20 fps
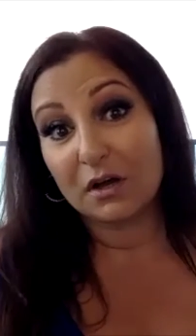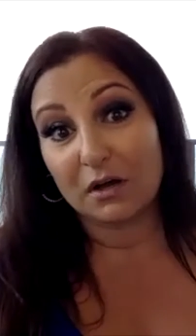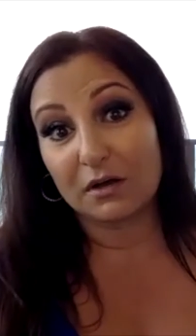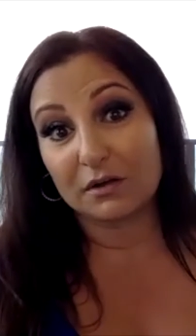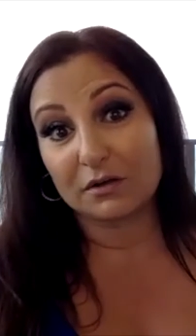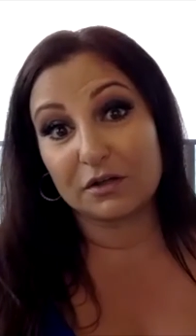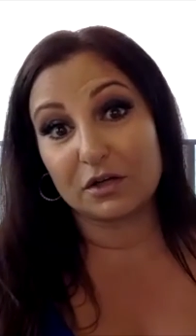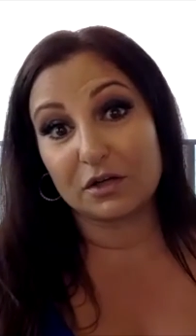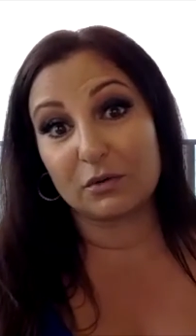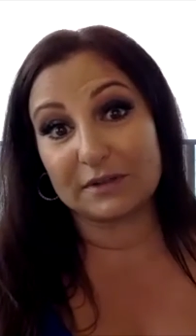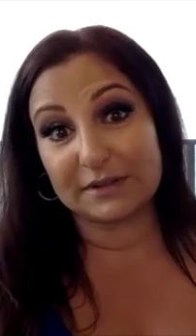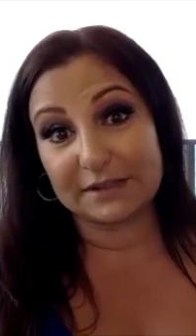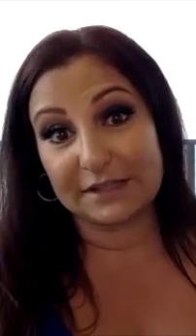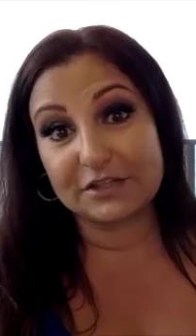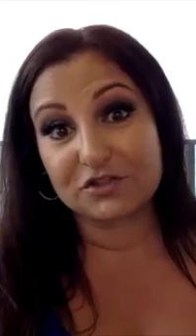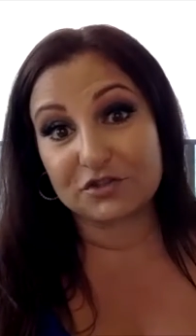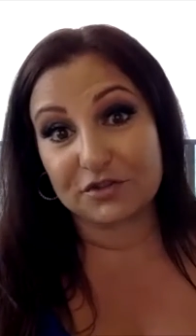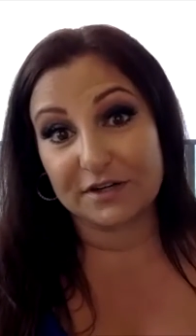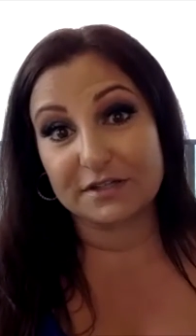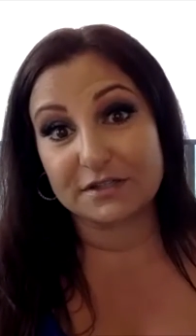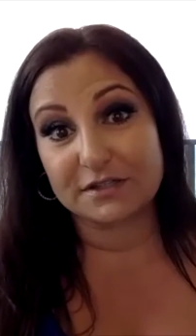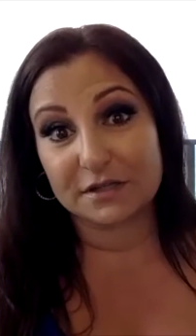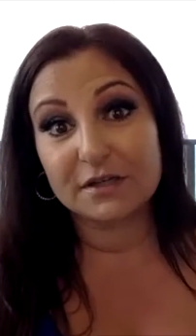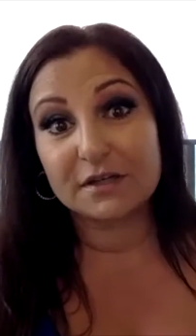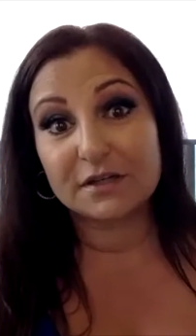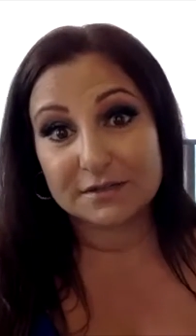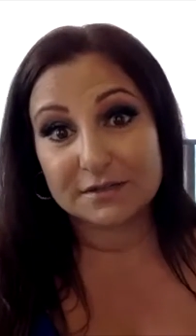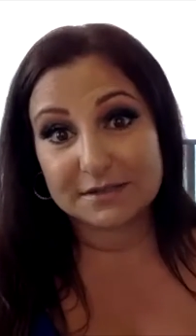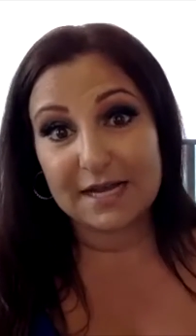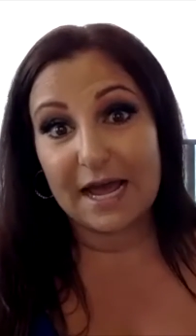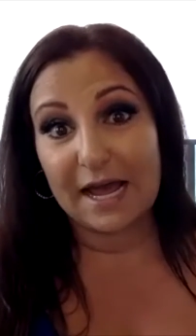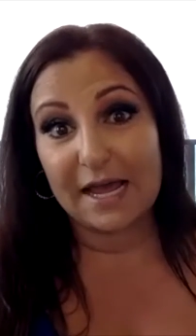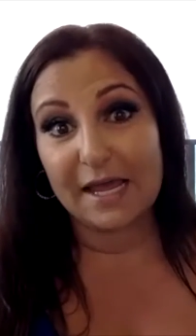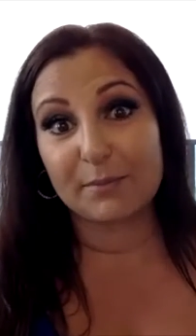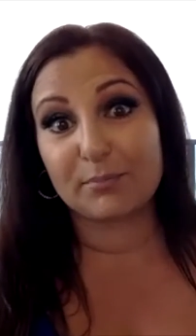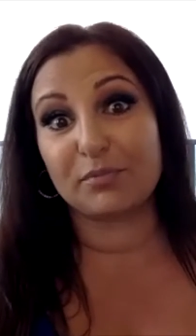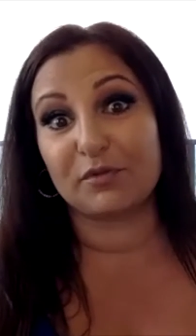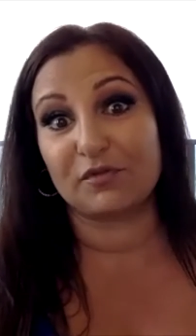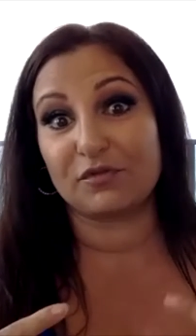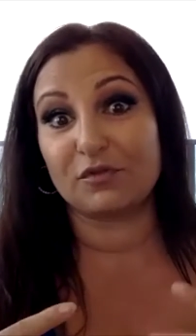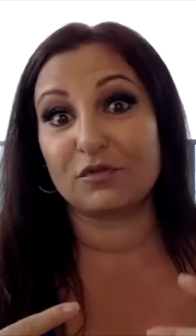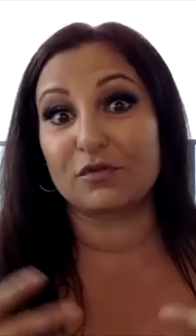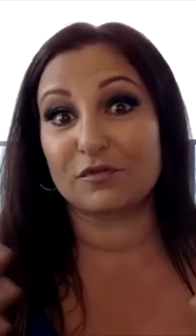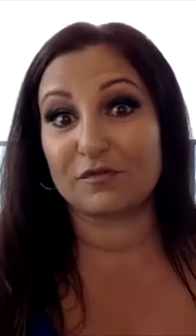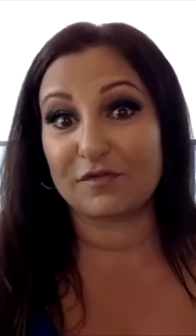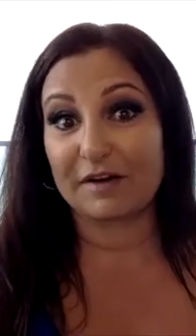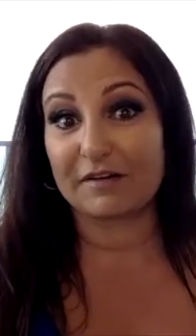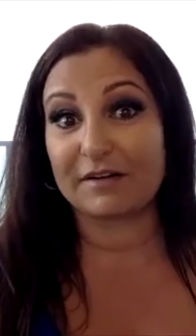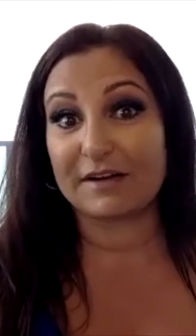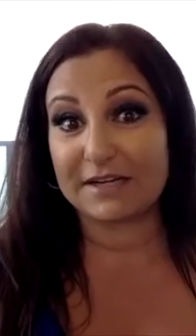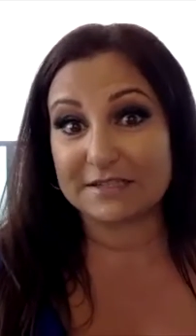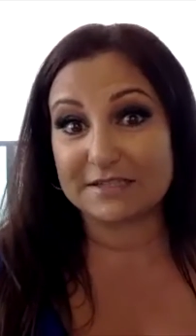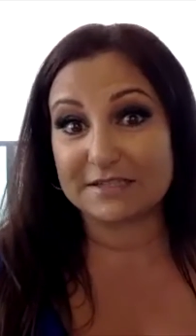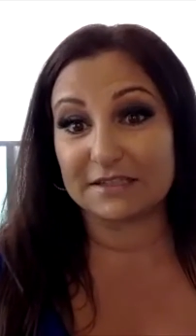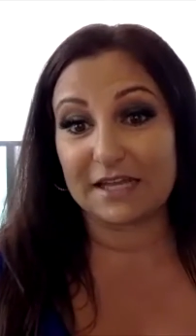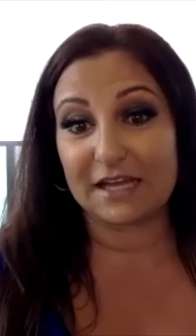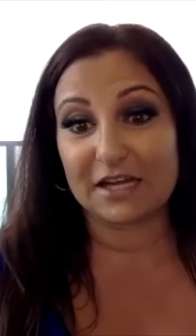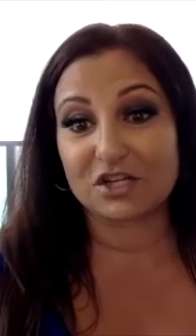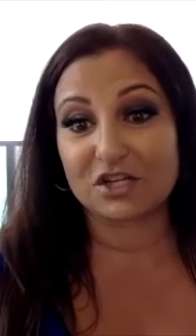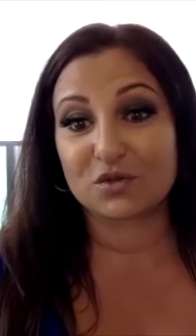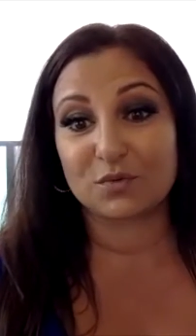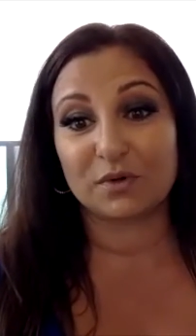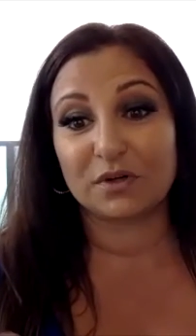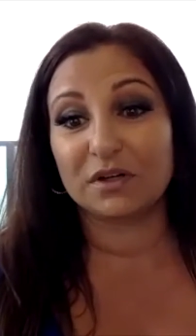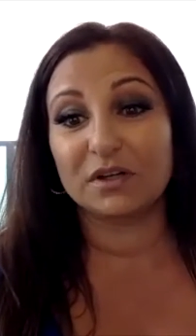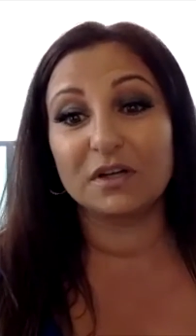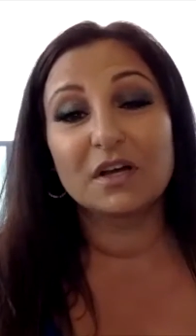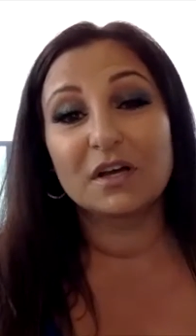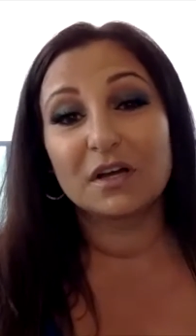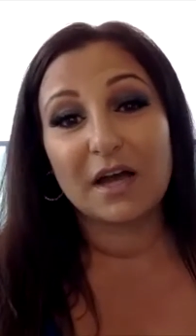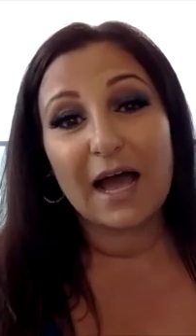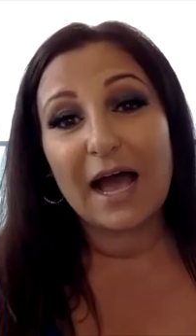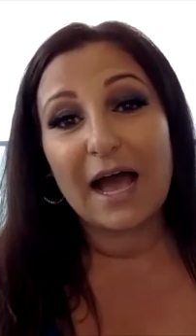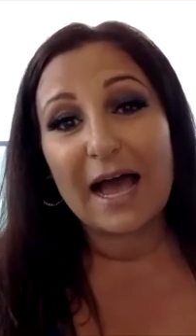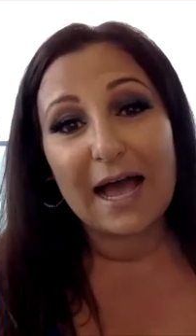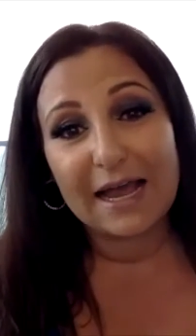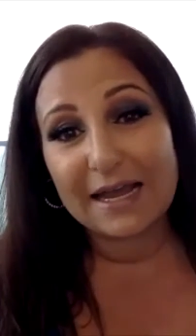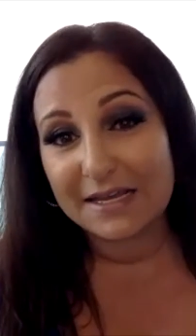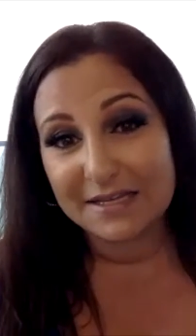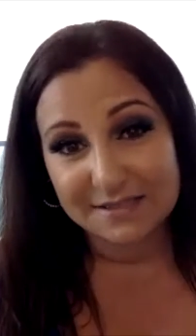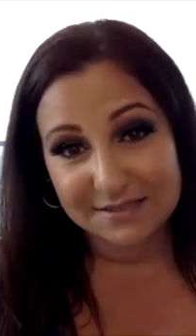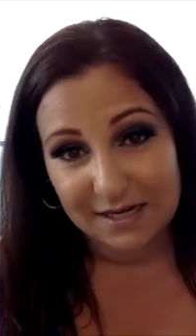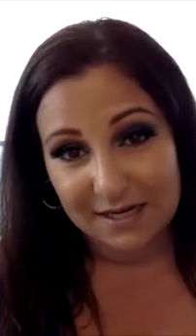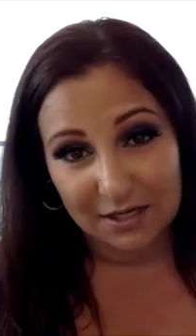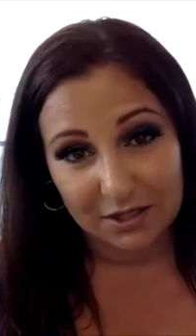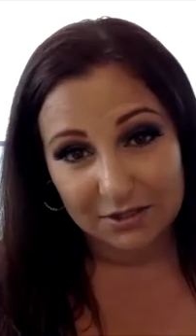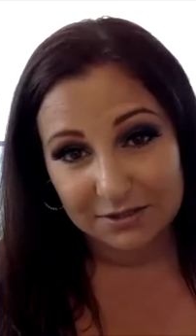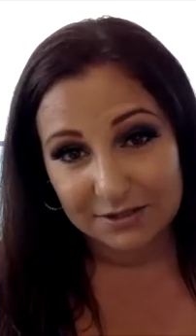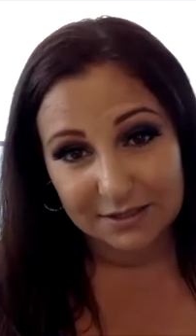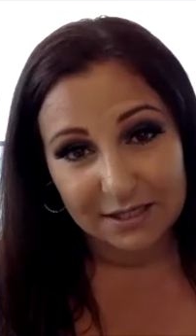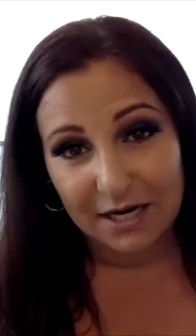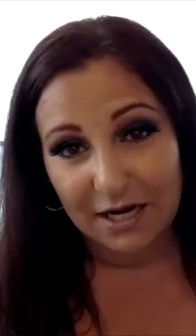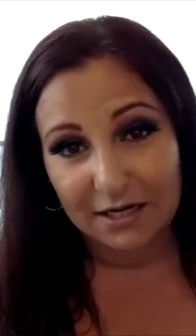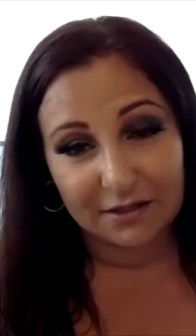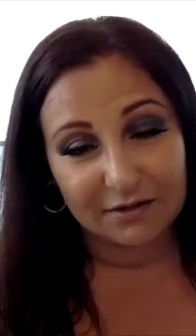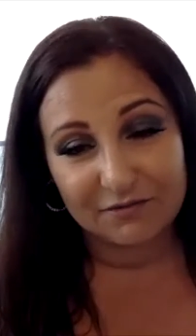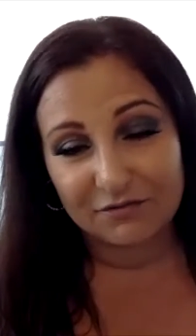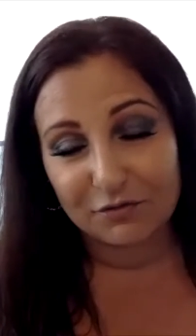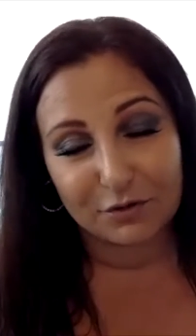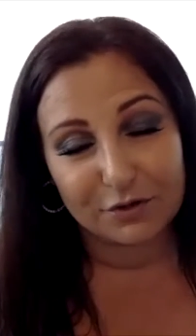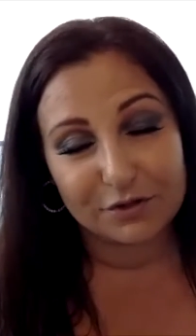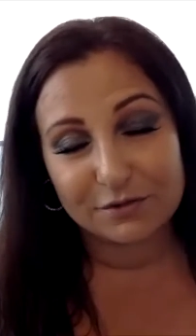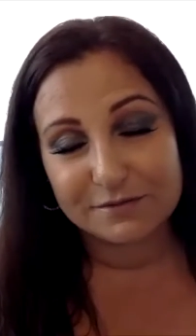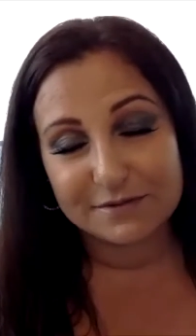you know, a literate type, if you're very intellectual, high is not going to cut it for you